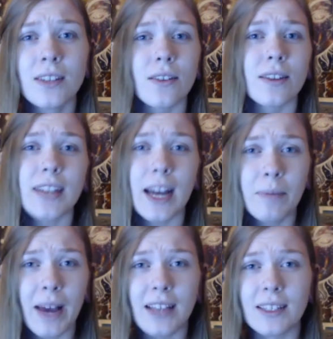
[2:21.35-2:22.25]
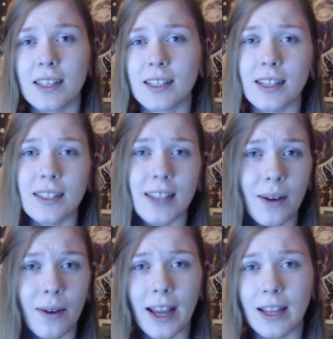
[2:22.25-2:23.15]
So the time passes, I stay
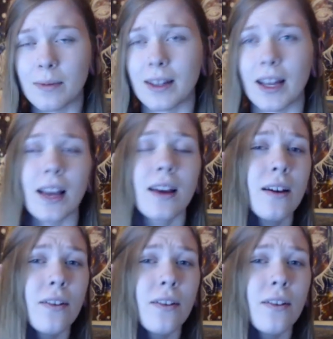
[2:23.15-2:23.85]
awake, it's been like